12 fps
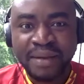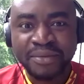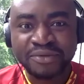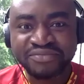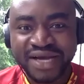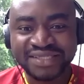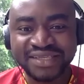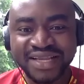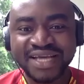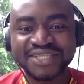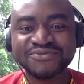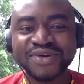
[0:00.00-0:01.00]
But
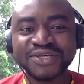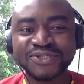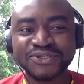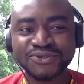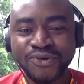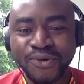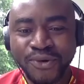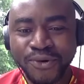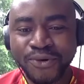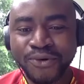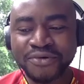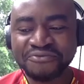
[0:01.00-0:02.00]
Brazilians were
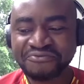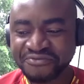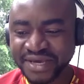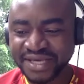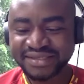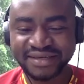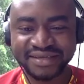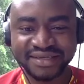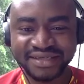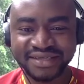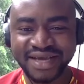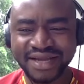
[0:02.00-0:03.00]
so invested
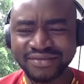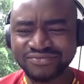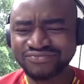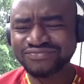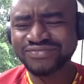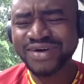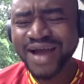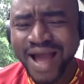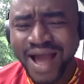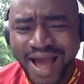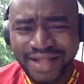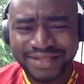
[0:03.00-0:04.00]
in it that
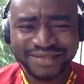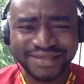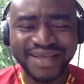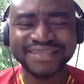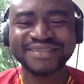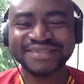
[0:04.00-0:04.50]
wow,